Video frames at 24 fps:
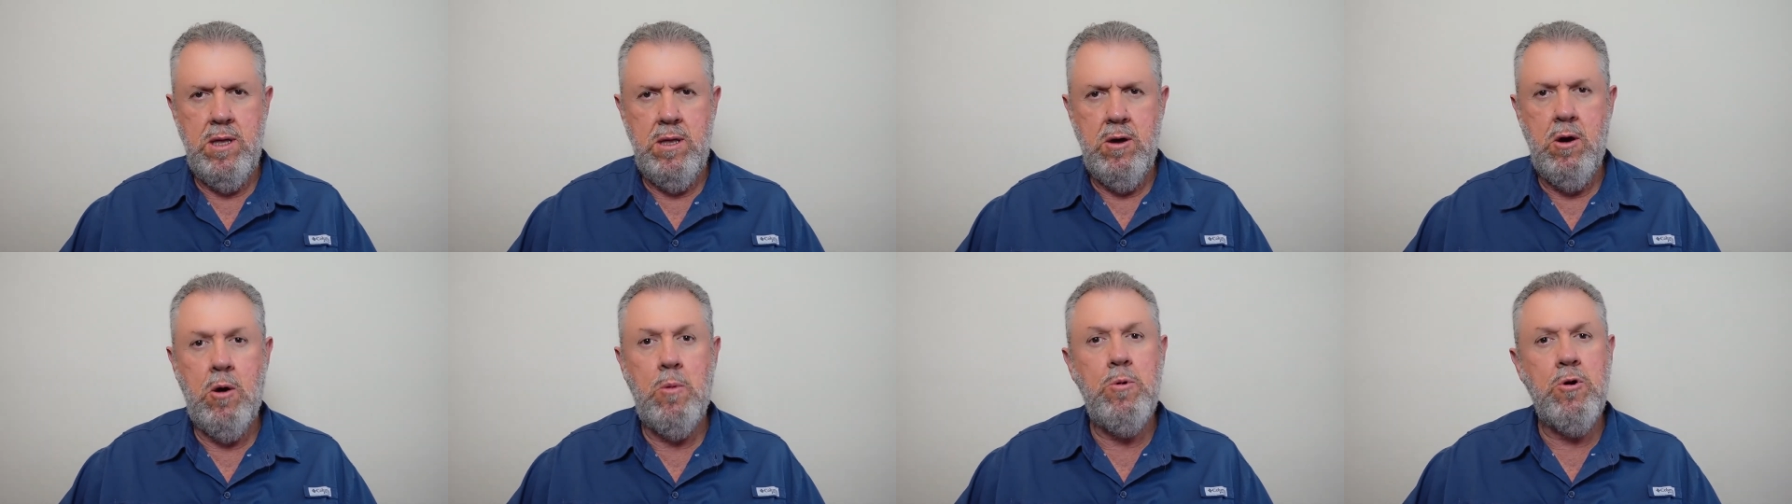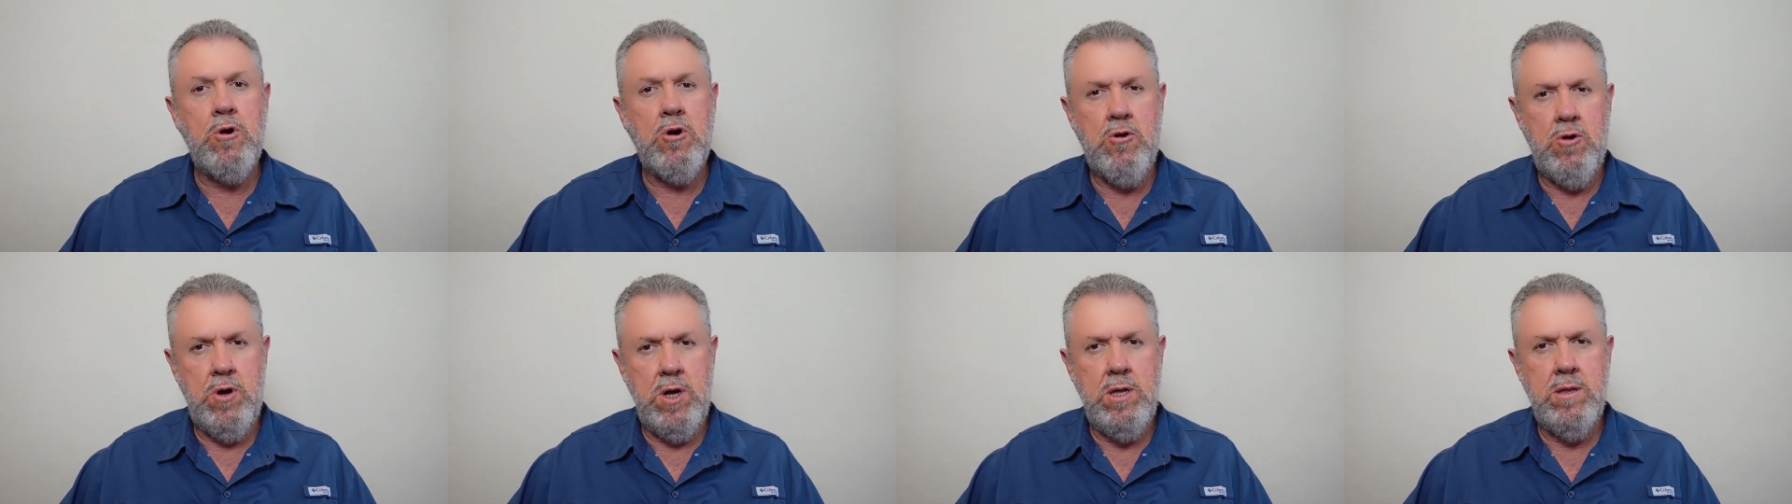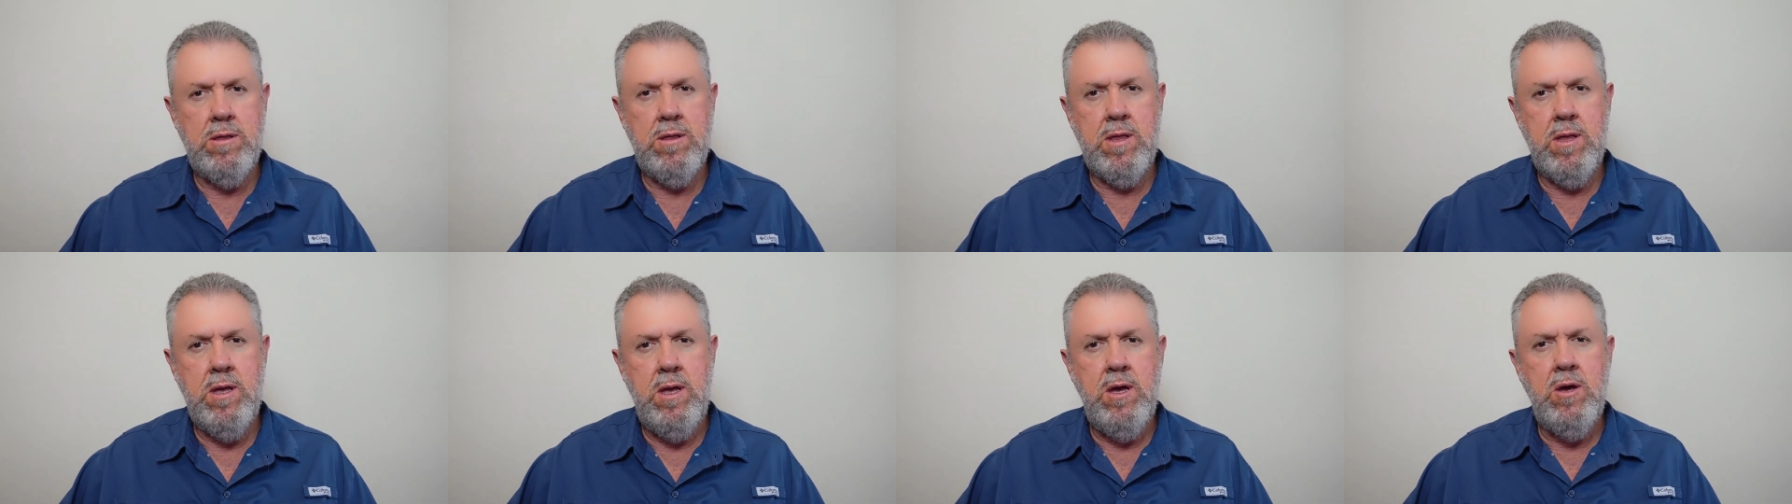
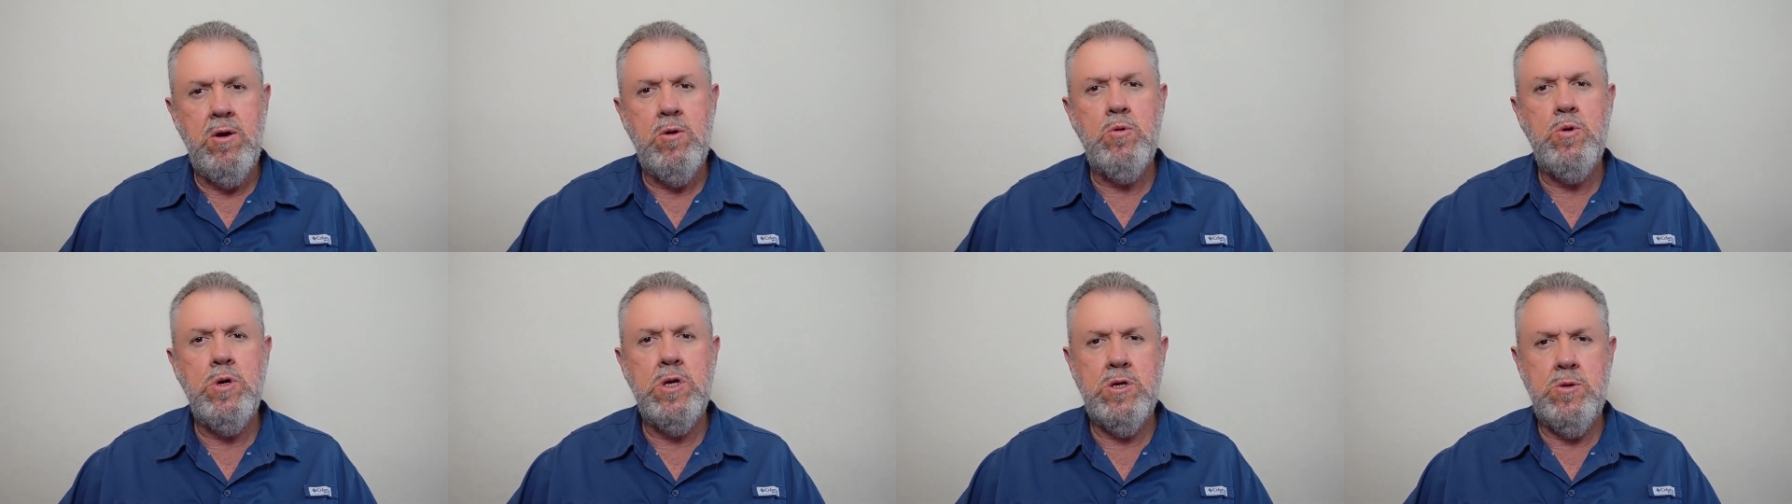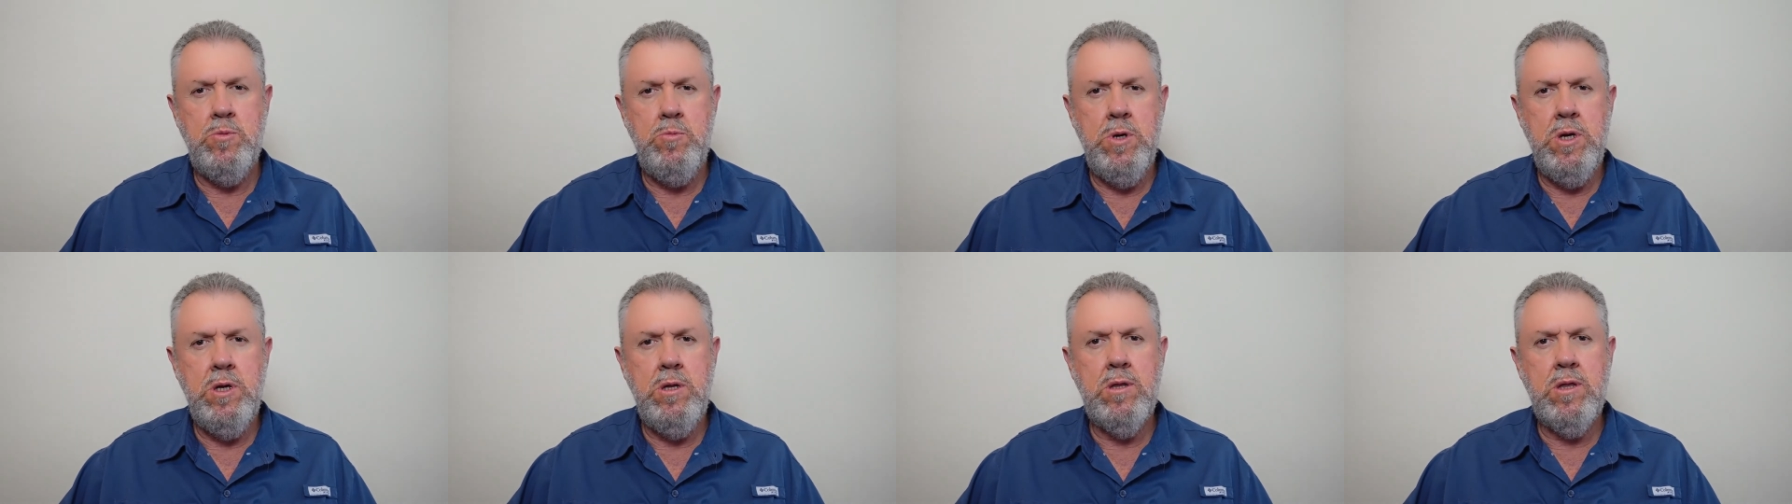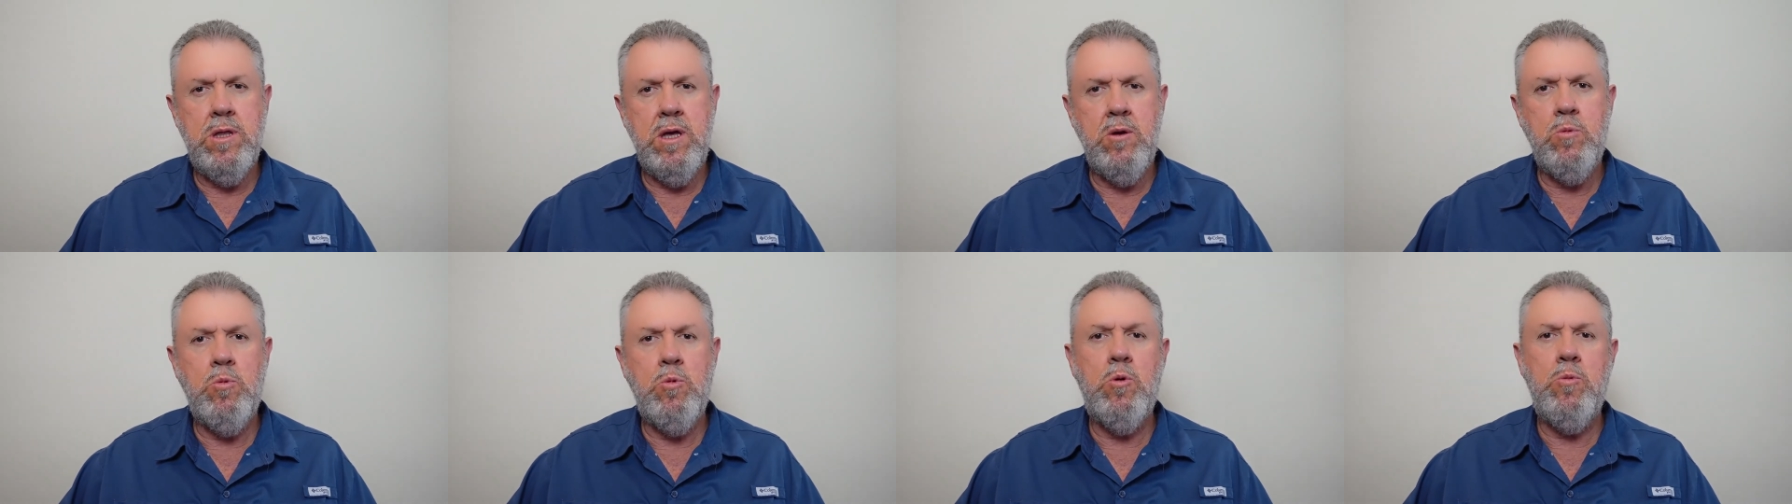overgrazed, which means
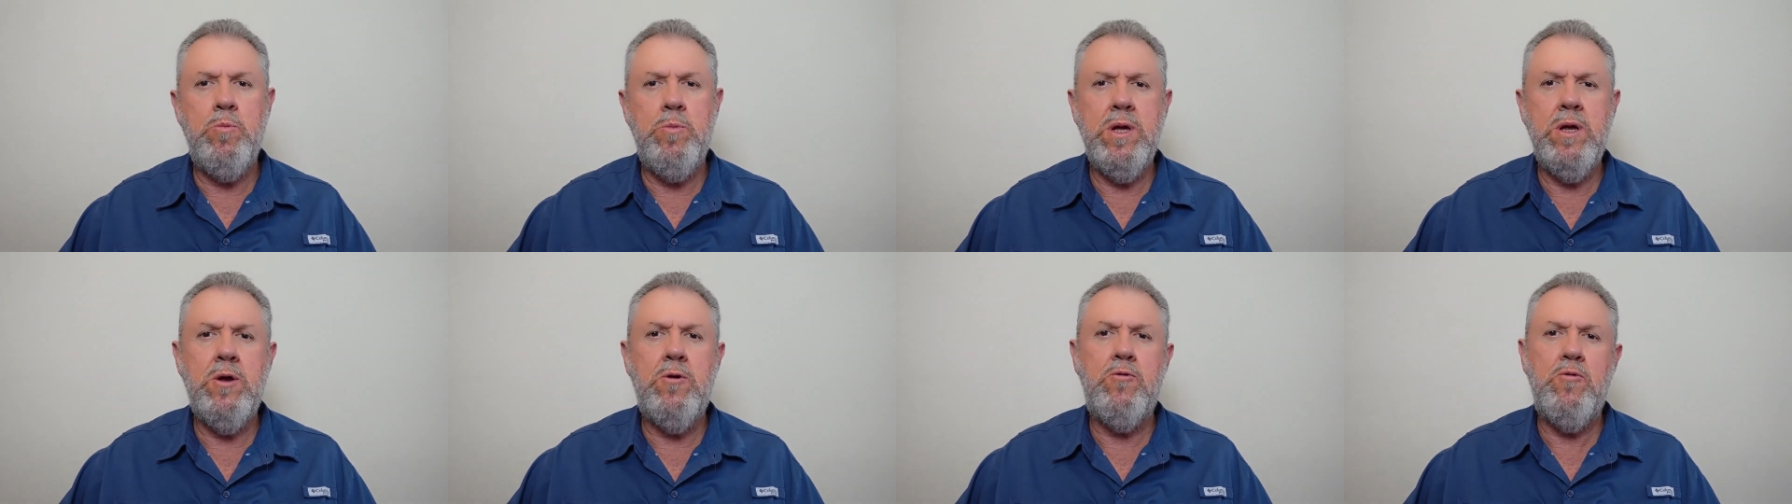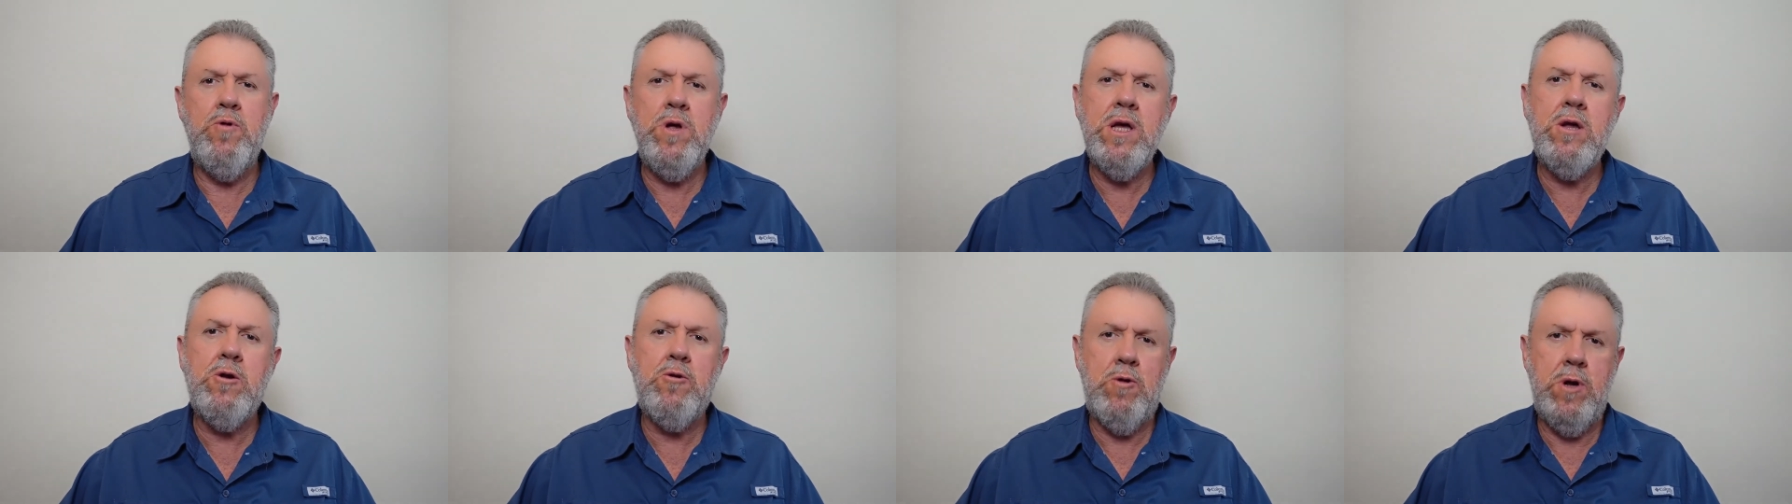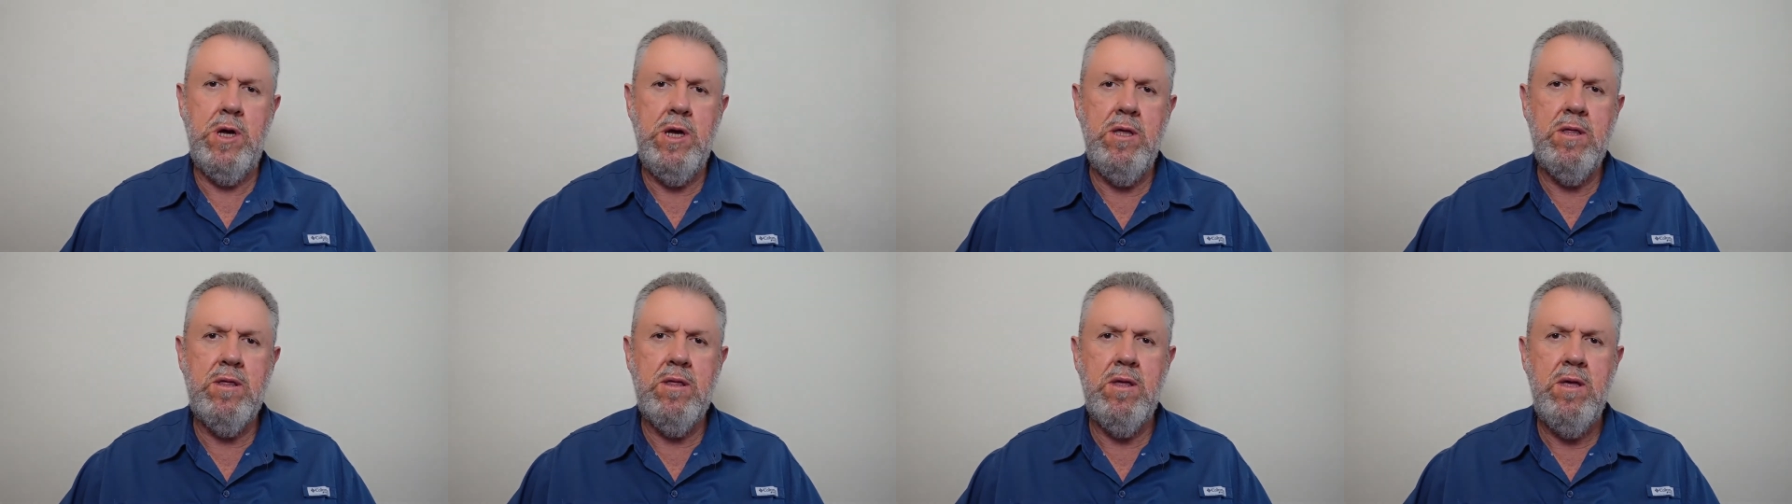it will be
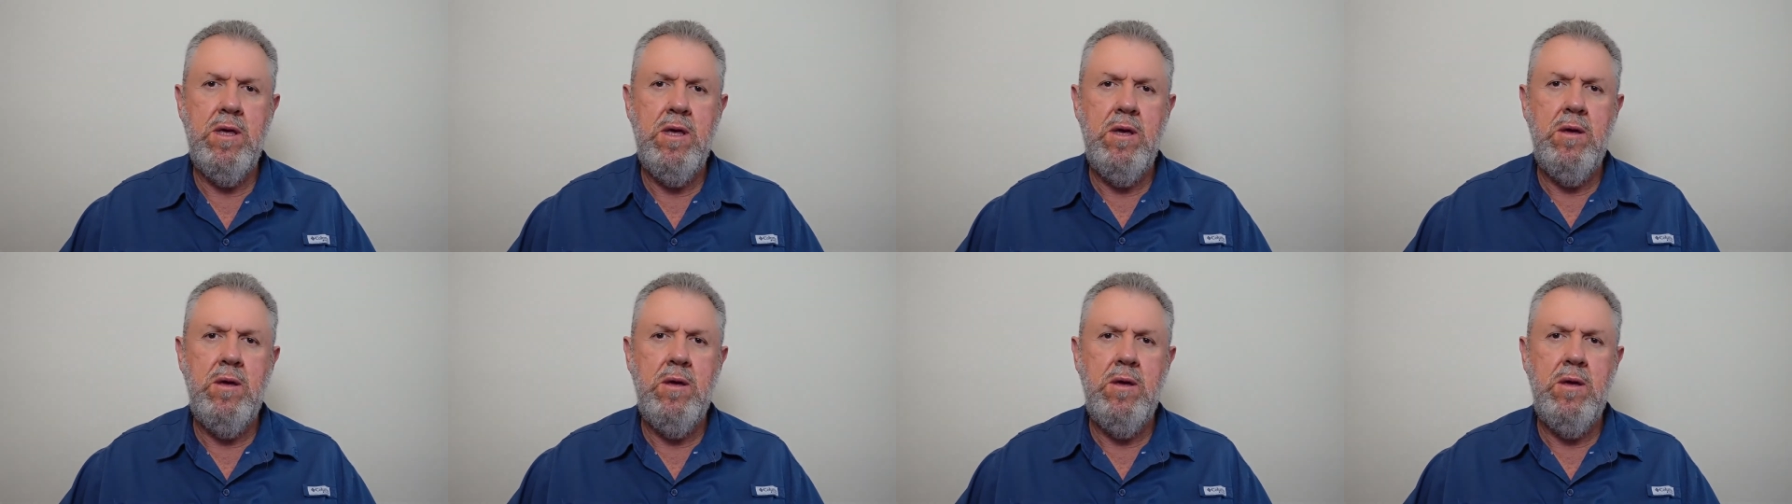regrazed